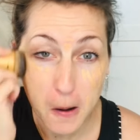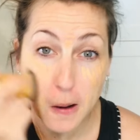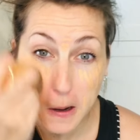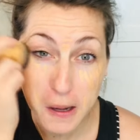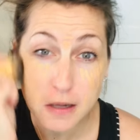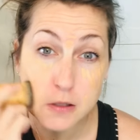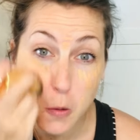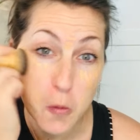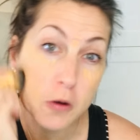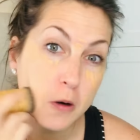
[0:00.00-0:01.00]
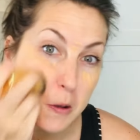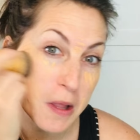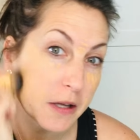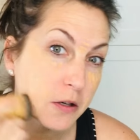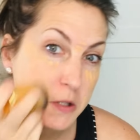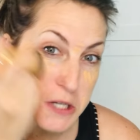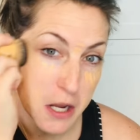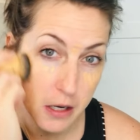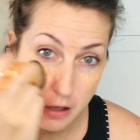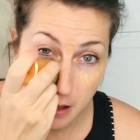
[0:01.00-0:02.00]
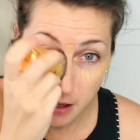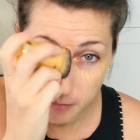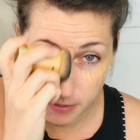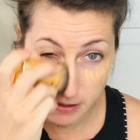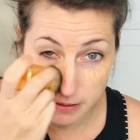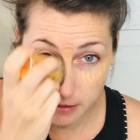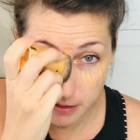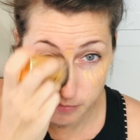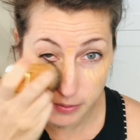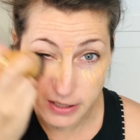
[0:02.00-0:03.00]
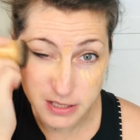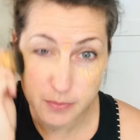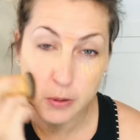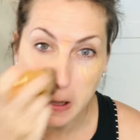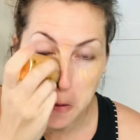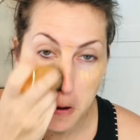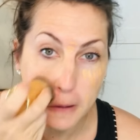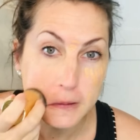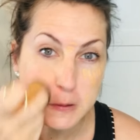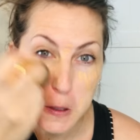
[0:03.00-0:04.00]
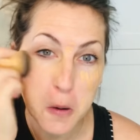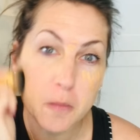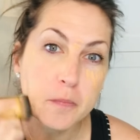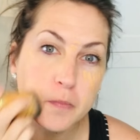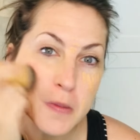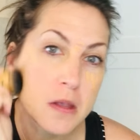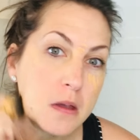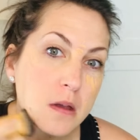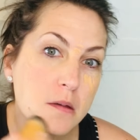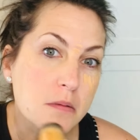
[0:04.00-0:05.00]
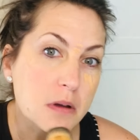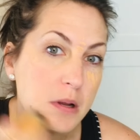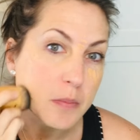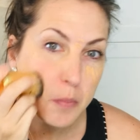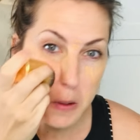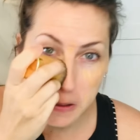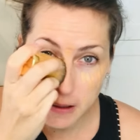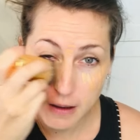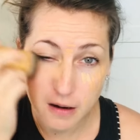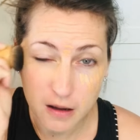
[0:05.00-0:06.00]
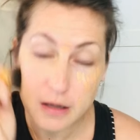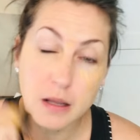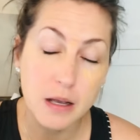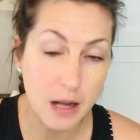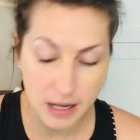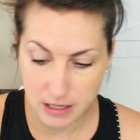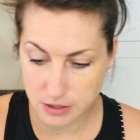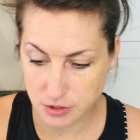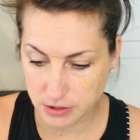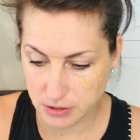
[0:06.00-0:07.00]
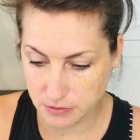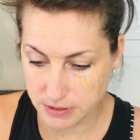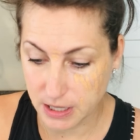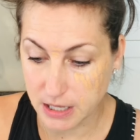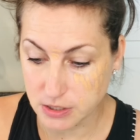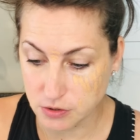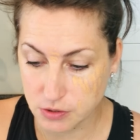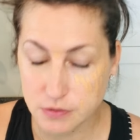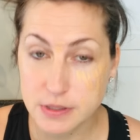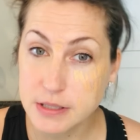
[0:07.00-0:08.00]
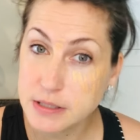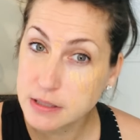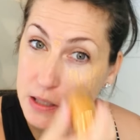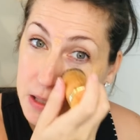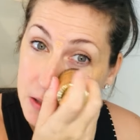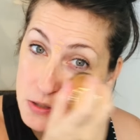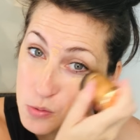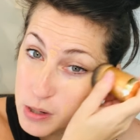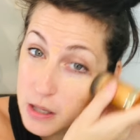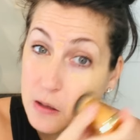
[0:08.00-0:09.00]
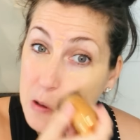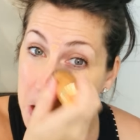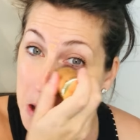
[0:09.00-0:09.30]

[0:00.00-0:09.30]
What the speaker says: I need to order a lighter shade, but it blends pretty well. So I'm gonna put that on, and I actually use that. I do use the Skin Twin